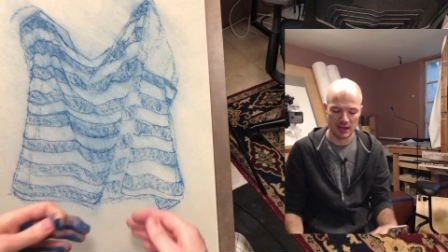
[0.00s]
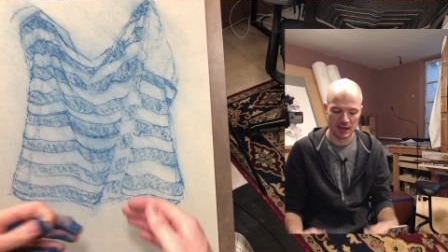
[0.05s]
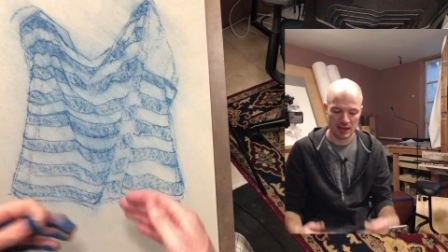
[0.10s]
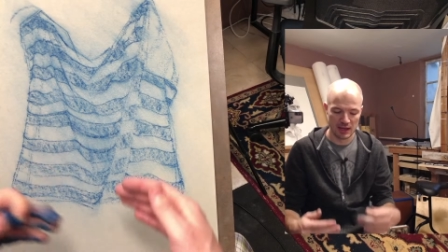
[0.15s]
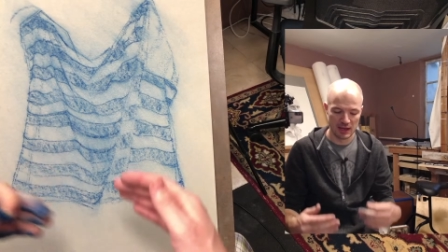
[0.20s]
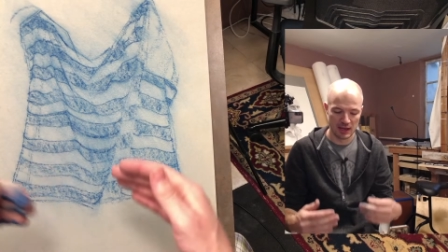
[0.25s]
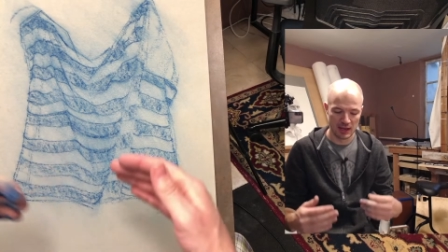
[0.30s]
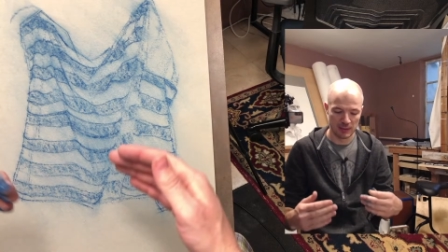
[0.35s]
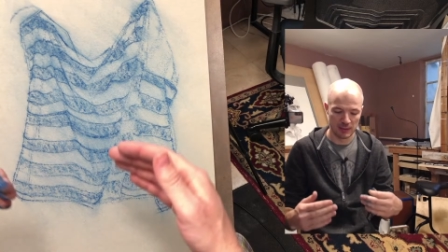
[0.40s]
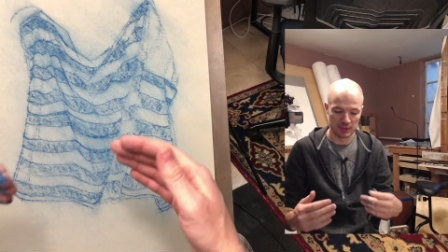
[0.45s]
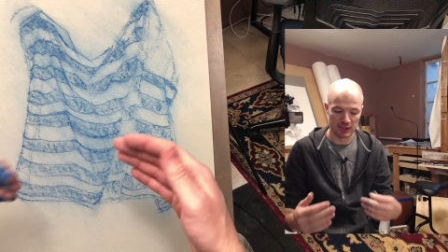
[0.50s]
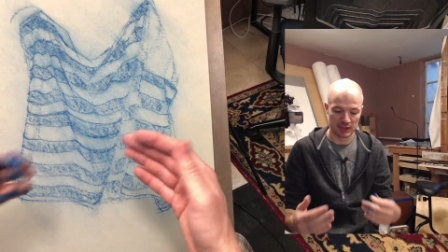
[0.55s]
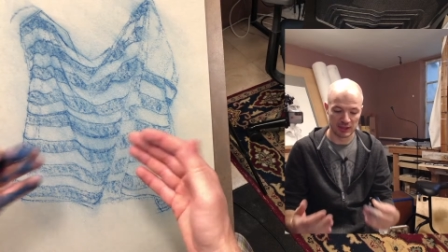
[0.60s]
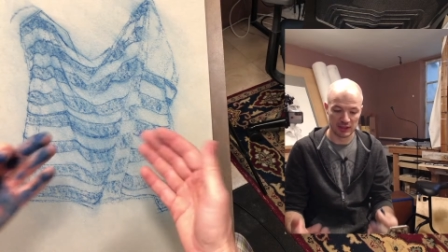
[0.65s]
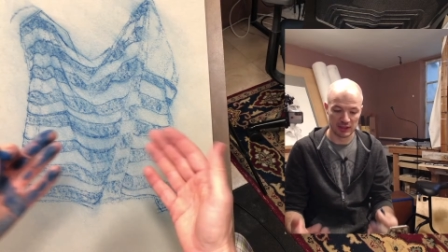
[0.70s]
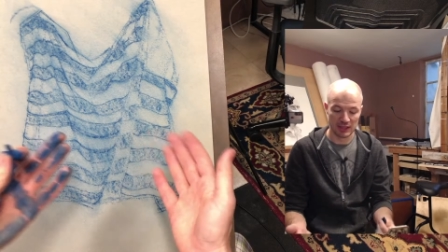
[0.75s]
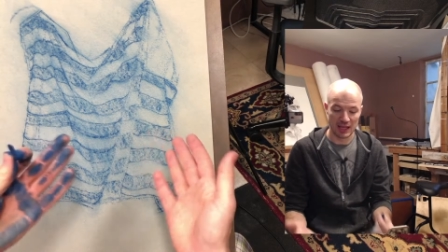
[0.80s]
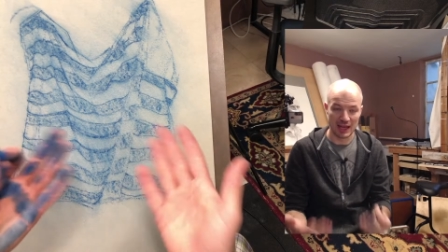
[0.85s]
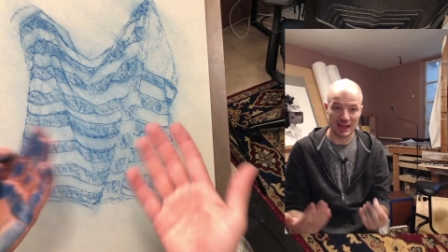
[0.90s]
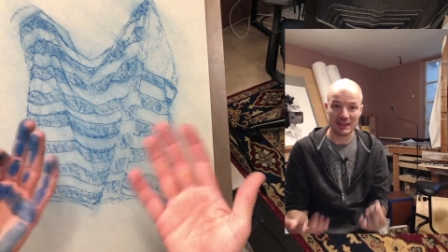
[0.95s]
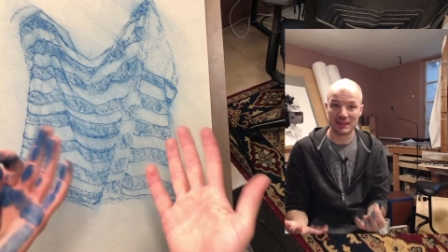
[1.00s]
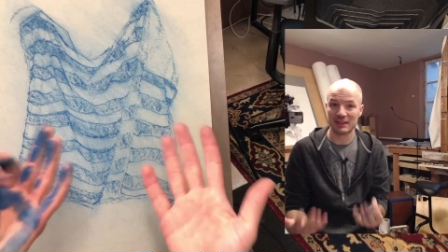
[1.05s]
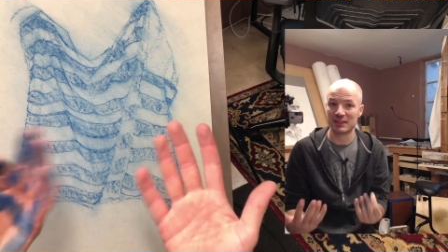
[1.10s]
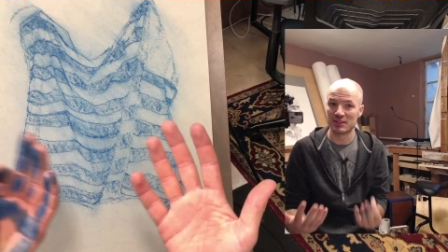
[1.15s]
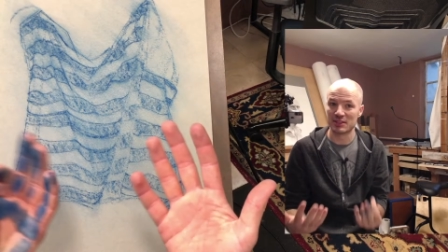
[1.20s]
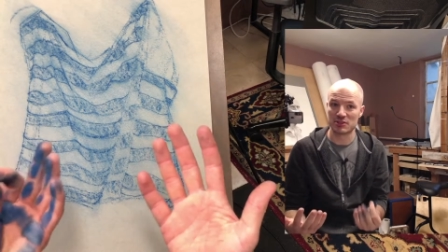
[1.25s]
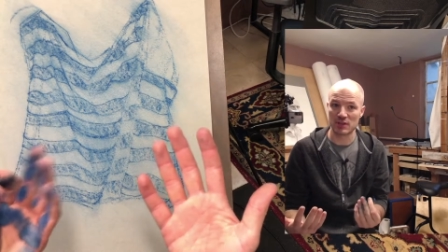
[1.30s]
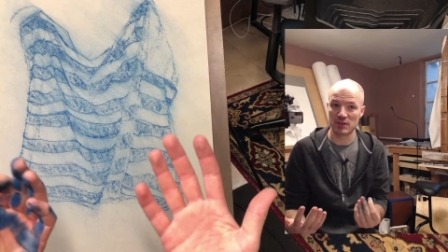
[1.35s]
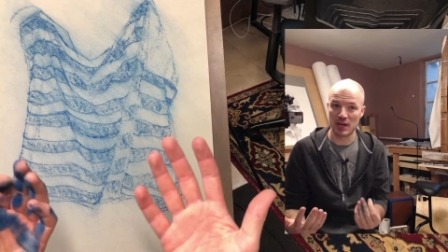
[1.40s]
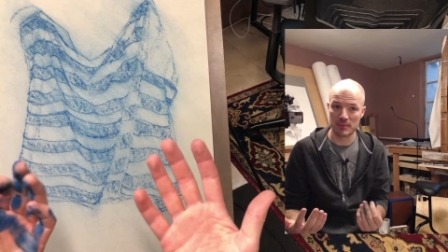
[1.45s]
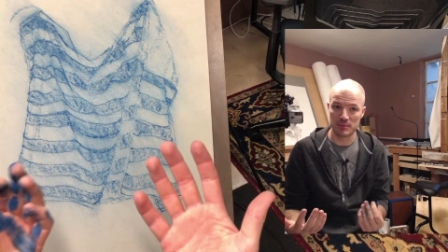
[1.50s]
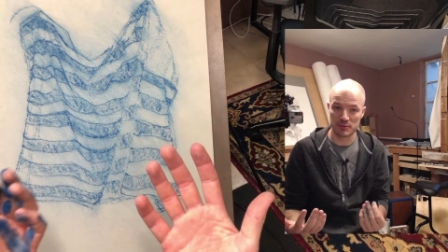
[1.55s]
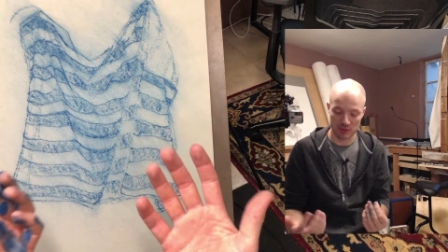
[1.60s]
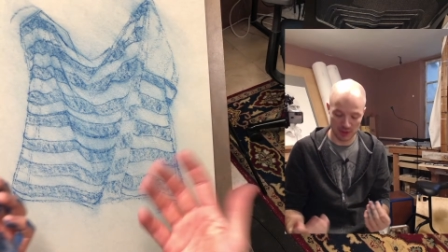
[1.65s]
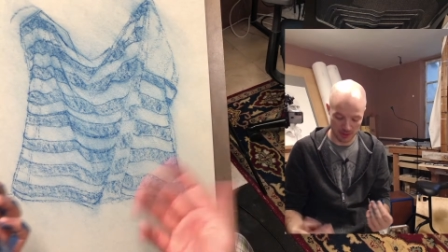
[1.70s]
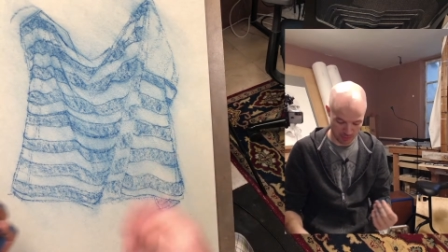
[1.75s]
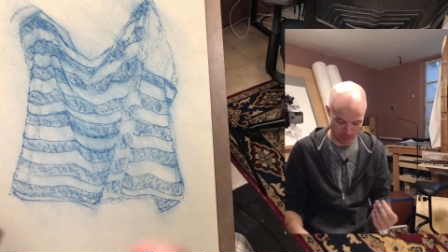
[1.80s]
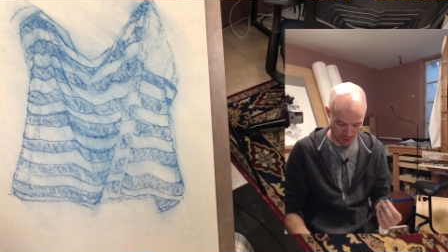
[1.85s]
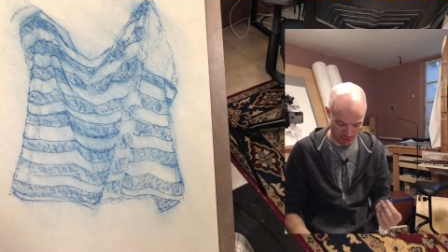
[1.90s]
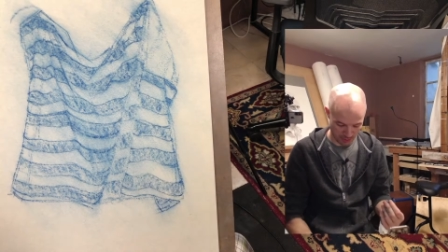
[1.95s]
I'm going to lighten the stripes
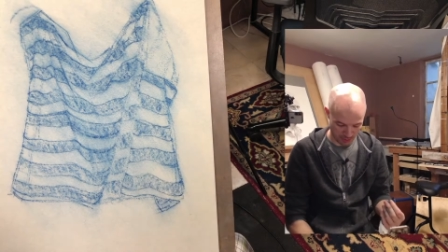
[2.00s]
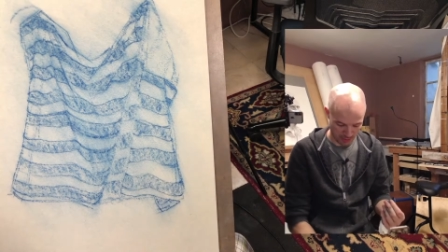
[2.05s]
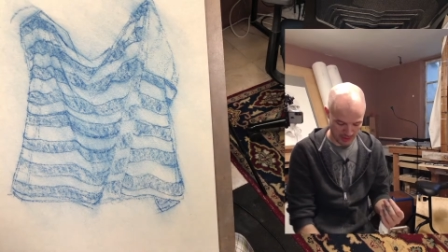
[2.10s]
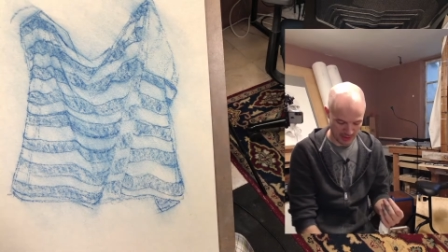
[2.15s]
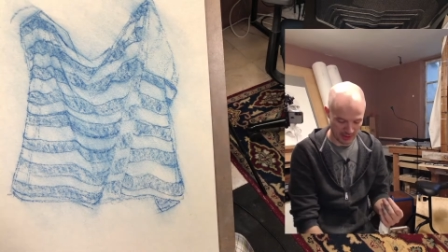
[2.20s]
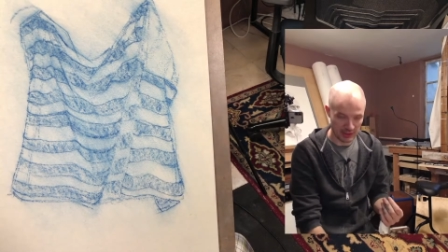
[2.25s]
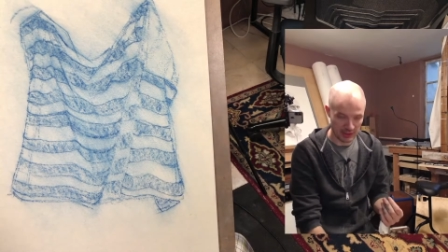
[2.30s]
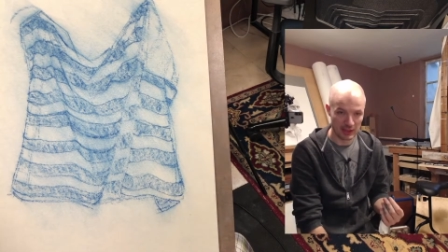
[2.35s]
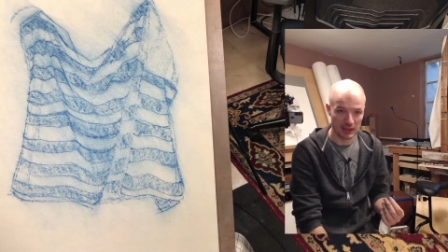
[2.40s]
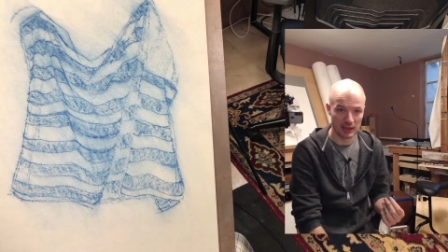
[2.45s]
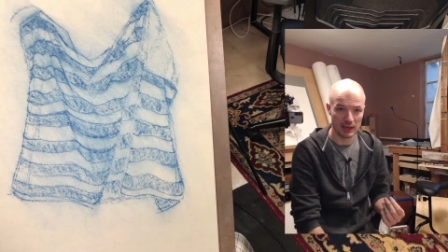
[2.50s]
where appropriate.